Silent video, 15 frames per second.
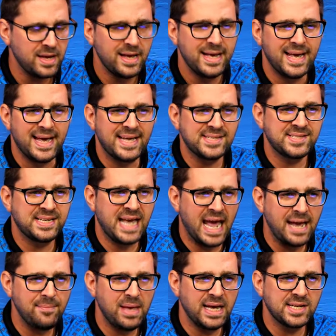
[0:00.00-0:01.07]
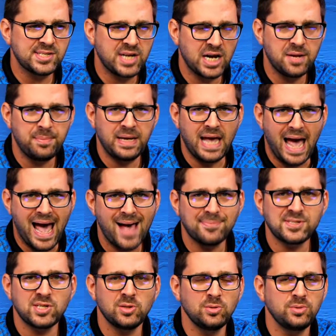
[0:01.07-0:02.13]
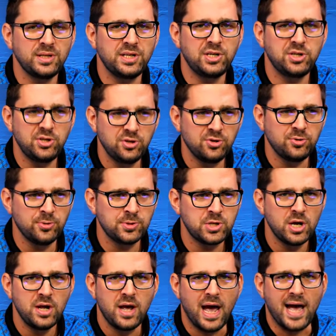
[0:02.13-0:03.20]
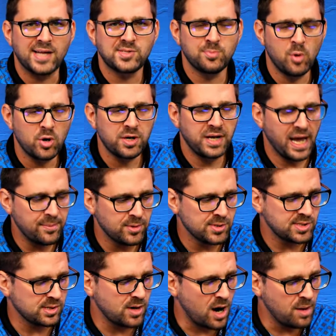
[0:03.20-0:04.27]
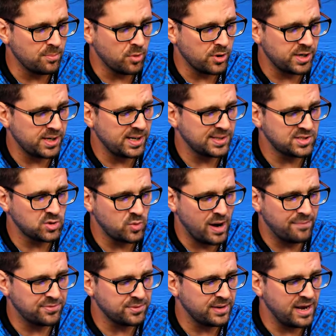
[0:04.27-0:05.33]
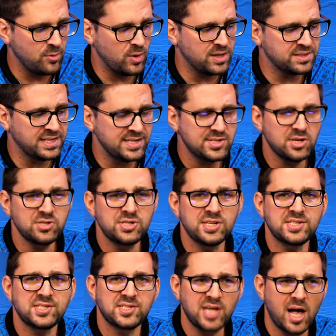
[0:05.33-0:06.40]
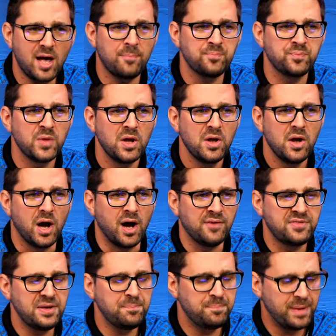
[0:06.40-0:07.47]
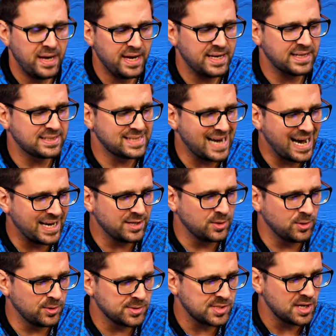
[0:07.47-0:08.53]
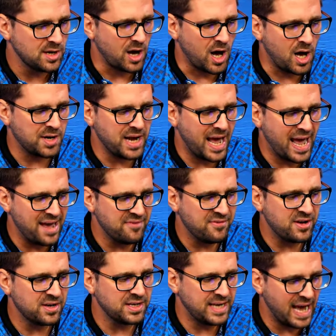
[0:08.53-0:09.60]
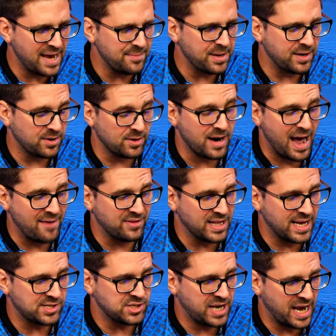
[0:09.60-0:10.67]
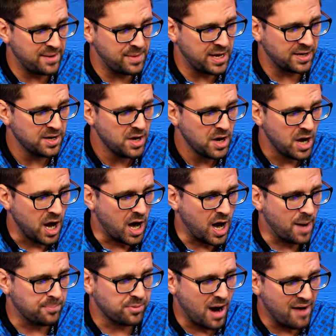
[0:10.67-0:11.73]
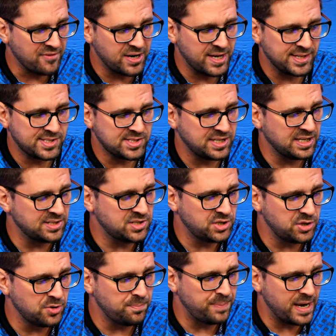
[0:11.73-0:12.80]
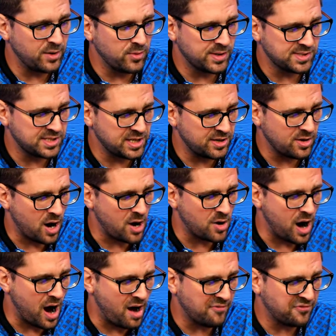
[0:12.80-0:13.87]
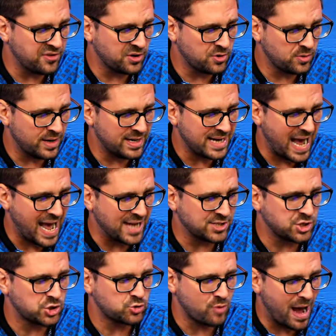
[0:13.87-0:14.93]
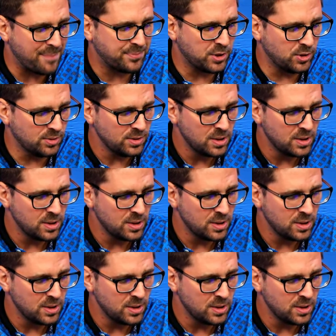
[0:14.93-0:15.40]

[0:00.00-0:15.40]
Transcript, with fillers: is gaming is going to be absolutely huge as more gamers are onboarded into Web three. And well, these are just some of the big titles on Ava Gaming or Avalanche Gaming. Uh, Providence, the two big ones here are Off the Grid and Shrapnel.